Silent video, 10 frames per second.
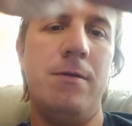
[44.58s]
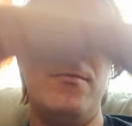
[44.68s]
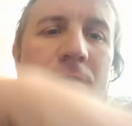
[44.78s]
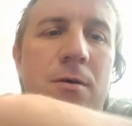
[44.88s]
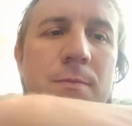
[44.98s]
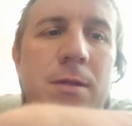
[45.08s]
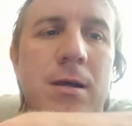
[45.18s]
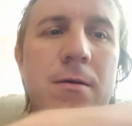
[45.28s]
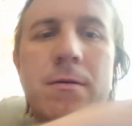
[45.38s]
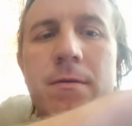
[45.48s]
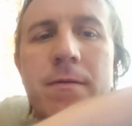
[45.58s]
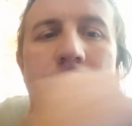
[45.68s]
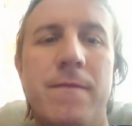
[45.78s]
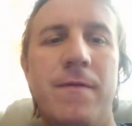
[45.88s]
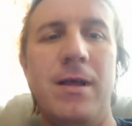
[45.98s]
Drop down,
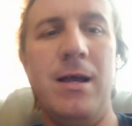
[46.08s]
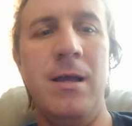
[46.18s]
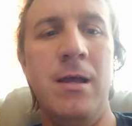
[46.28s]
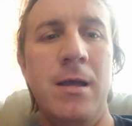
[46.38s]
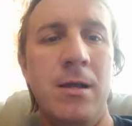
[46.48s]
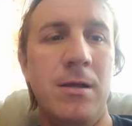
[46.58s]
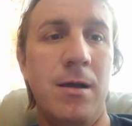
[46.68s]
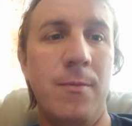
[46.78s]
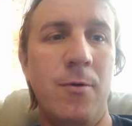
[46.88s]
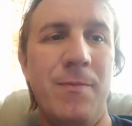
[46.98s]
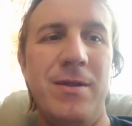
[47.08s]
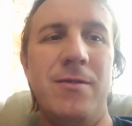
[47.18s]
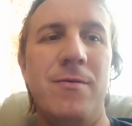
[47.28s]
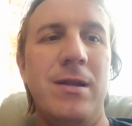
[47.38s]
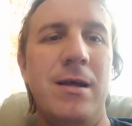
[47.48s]
flat. I'm hoping to
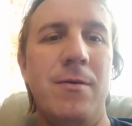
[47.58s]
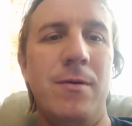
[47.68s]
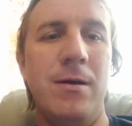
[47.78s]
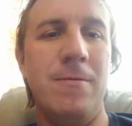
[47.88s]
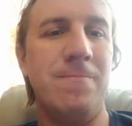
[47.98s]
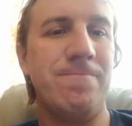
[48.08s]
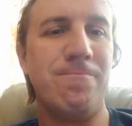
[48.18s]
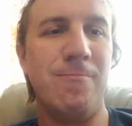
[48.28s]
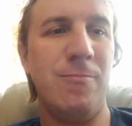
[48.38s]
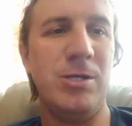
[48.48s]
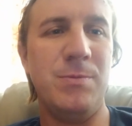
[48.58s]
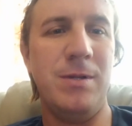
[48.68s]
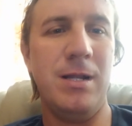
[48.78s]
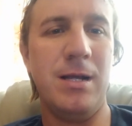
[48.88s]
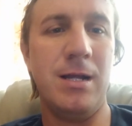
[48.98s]
do an hour. Wish
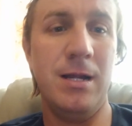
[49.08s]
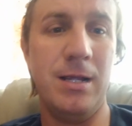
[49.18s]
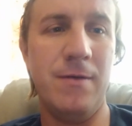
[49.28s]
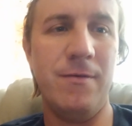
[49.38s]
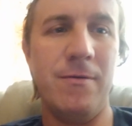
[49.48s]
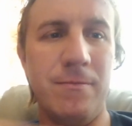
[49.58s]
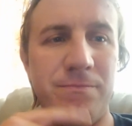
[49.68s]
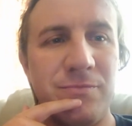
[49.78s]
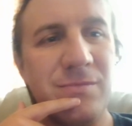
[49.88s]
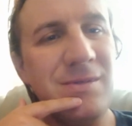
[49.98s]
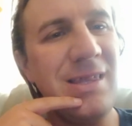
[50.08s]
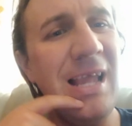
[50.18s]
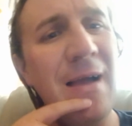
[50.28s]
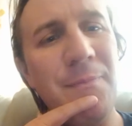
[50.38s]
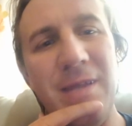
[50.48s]
me luck. I'll give an
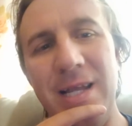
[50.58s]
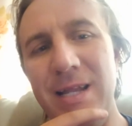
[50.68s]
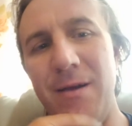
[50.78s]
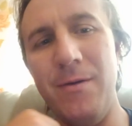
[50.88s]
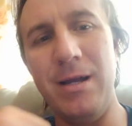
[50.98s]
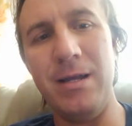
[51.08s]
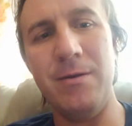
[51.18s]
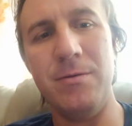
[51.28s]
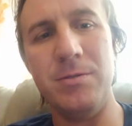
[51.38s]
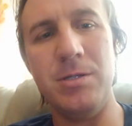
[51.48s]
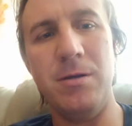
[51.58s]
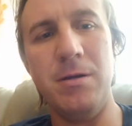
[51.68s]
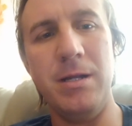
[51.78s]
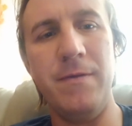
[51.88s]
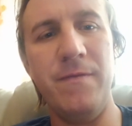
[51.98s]
update how that goes on
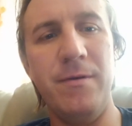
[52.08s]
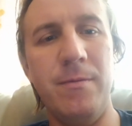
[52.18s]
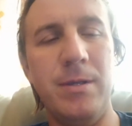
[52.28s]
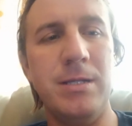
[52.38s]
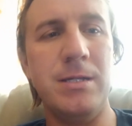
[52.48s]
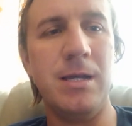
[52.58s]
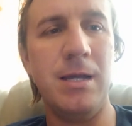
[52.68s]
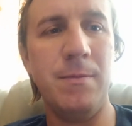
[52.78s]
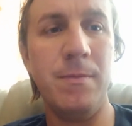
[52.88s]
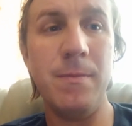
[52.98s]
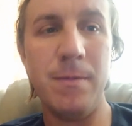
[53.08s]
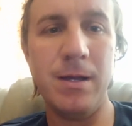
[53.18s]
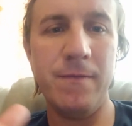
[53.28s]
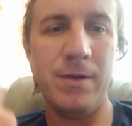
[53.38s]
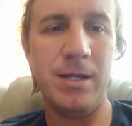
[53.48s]
in a few weeks' time.
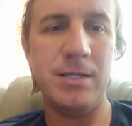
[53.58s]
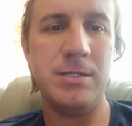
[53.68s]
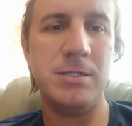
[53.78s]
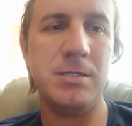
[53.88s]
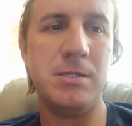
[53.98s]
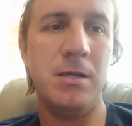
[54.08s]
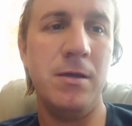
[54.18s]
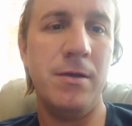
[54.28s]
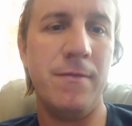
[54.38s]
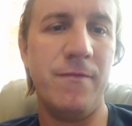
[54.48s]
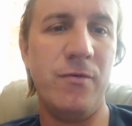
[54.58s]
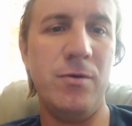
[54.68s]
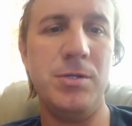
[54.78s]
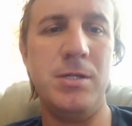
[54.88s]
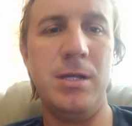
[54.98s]
Have a nice
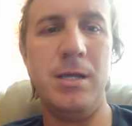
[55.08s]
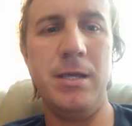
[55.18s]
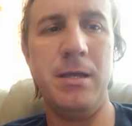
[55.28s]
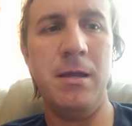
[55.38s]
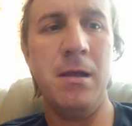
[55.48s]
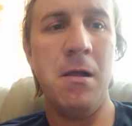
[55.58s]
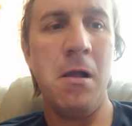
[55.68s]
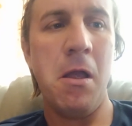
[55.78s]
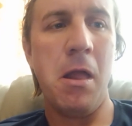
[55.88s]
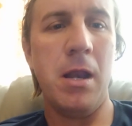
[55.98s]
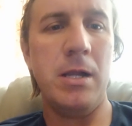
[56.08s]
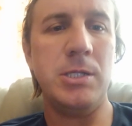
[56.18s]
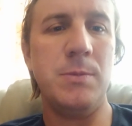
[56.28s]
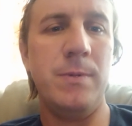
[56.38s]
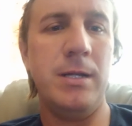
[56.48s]
Thursday, and I'll
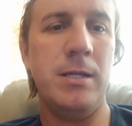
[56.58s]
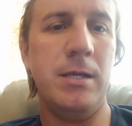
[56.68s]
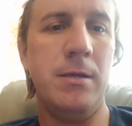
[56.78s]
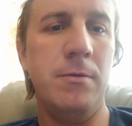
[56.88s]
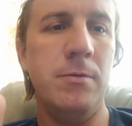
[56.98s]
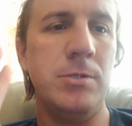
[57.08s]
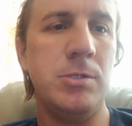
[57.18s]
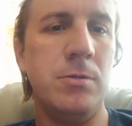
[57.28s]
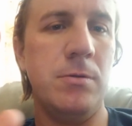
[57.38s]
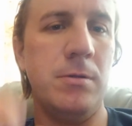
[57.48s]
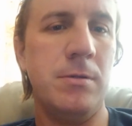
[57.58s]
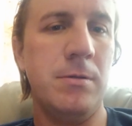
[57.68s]
speak to you soon.